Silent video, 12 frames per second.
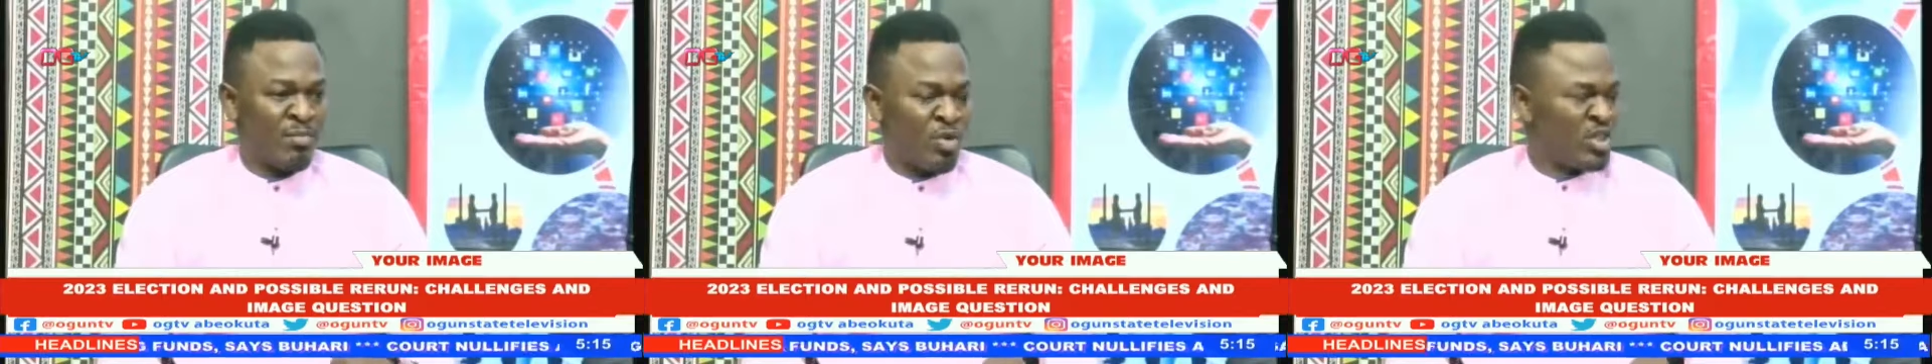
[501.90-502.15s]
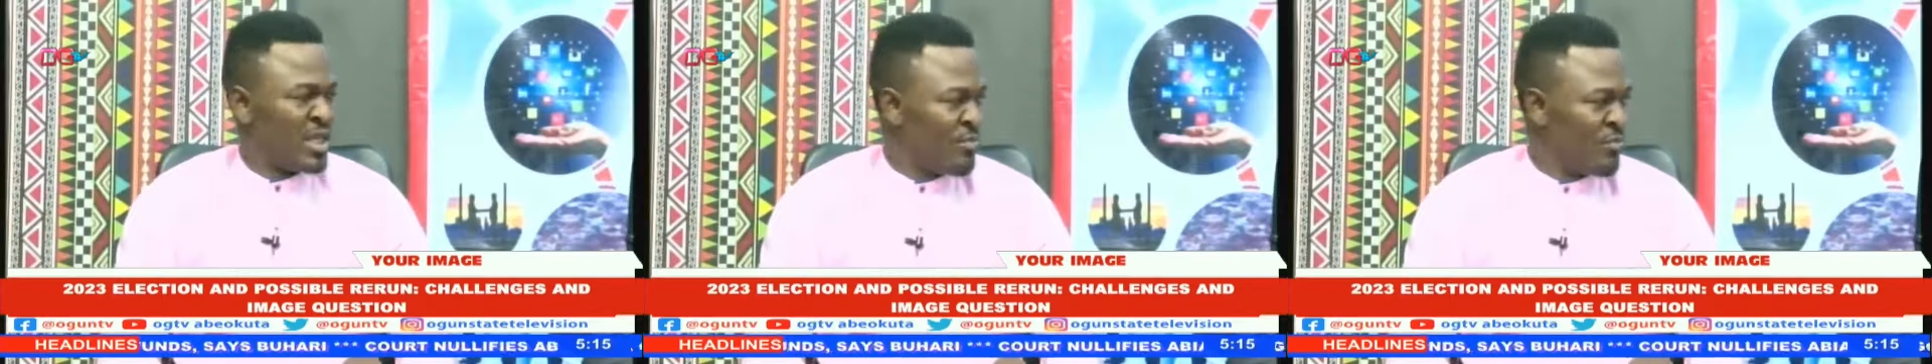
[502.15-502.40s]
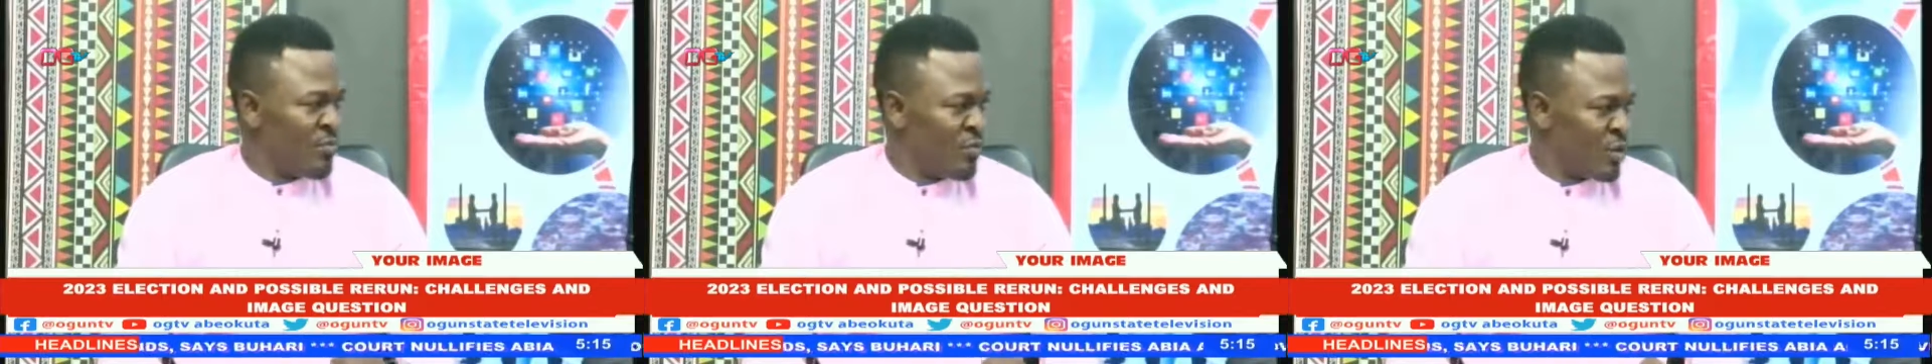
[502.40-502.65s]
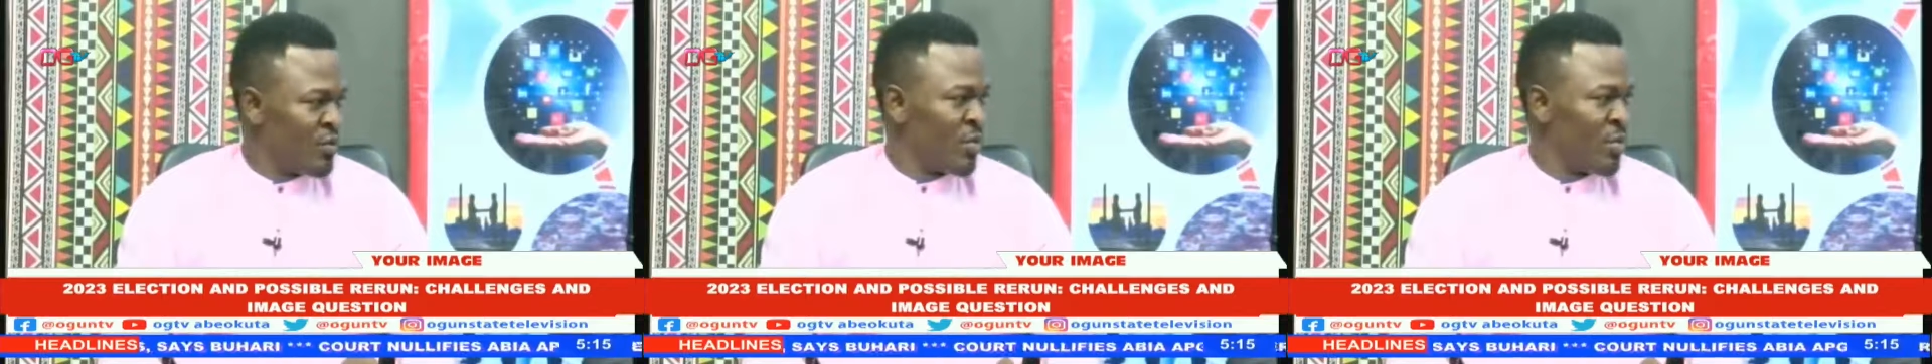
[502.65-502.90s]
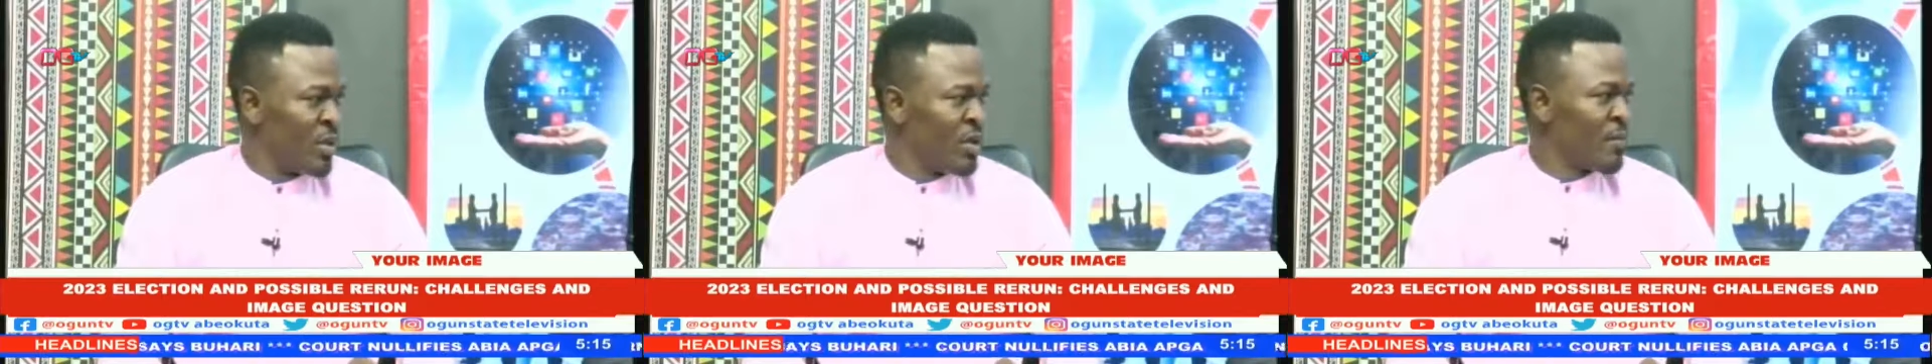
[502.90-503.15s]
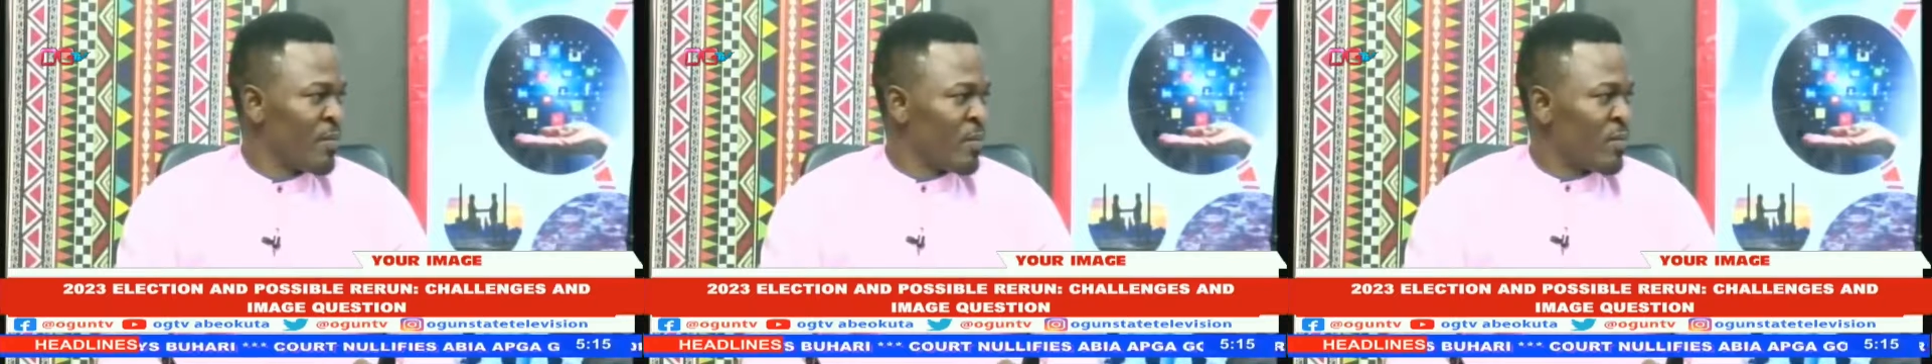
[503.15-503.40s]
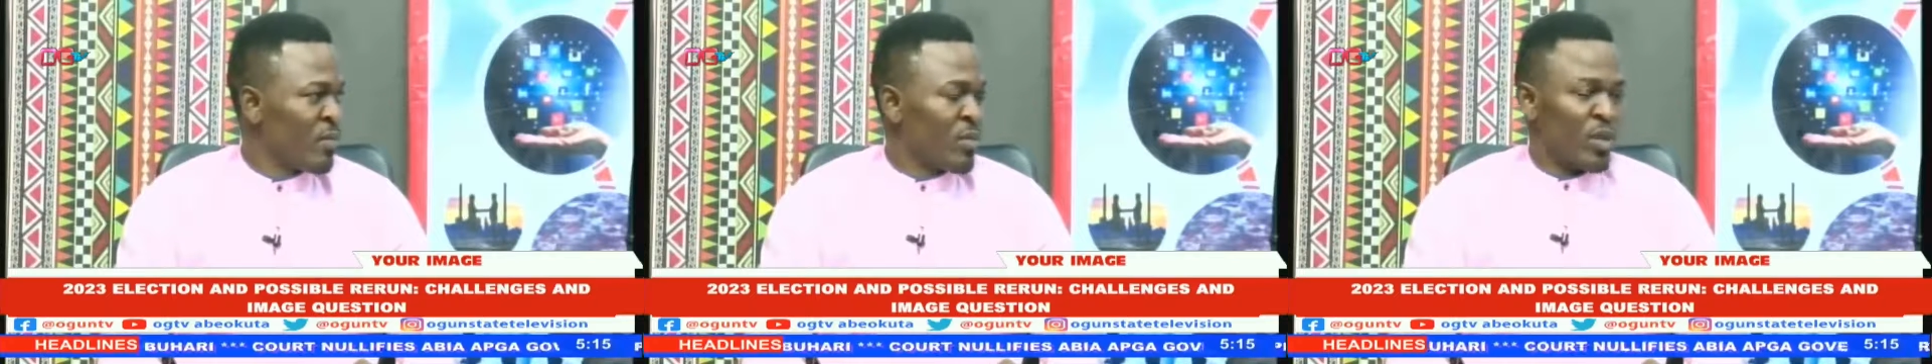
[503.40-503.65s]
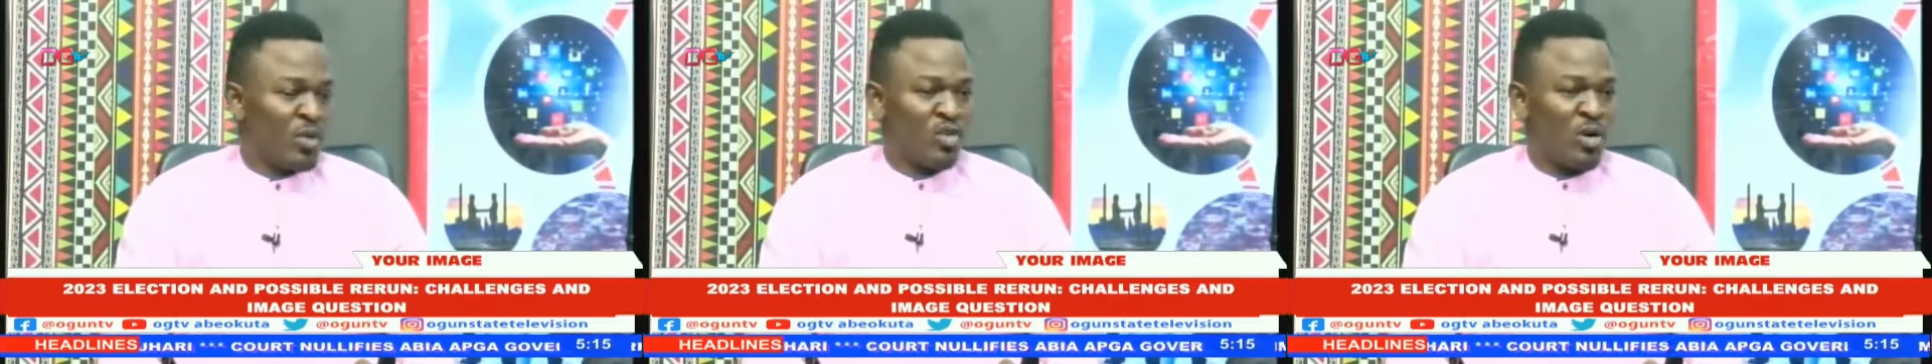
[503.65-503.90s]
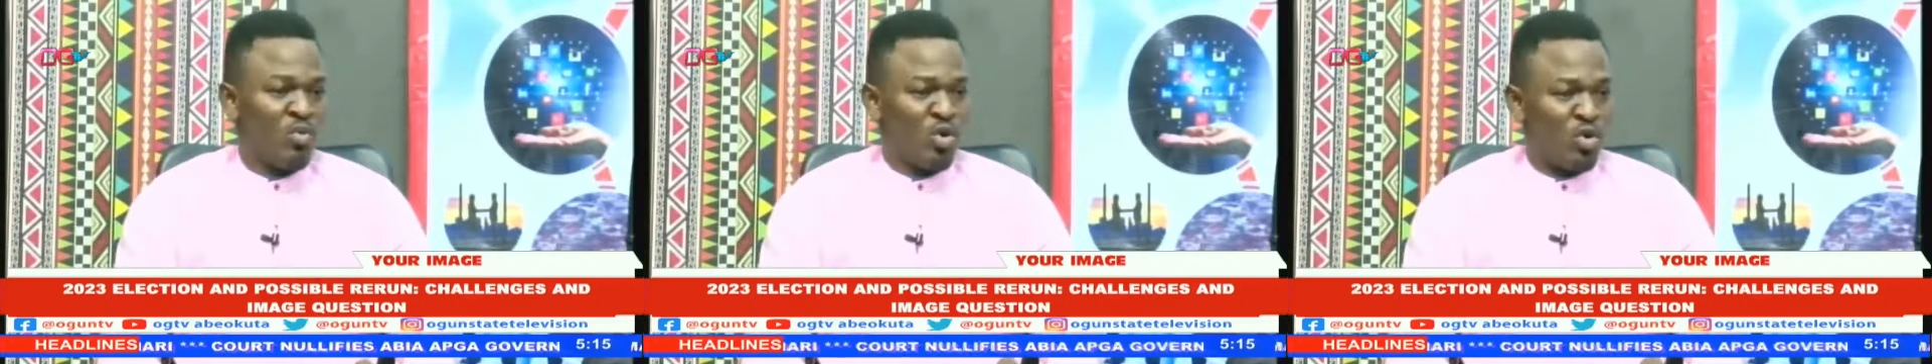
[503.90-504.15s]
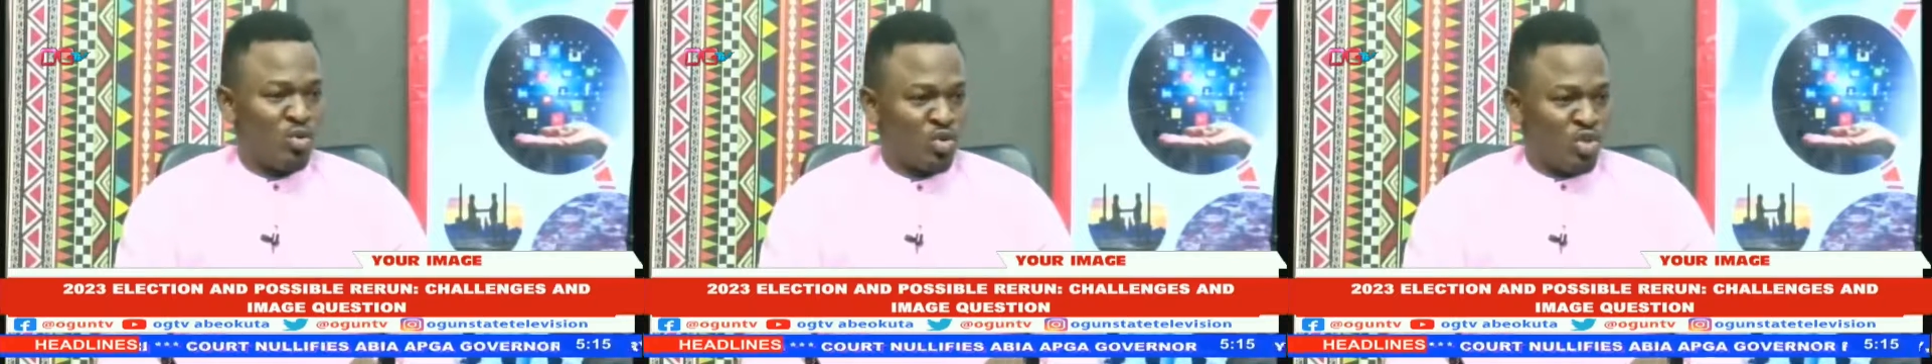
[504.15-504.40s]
Muslim, vote for me. Some will go to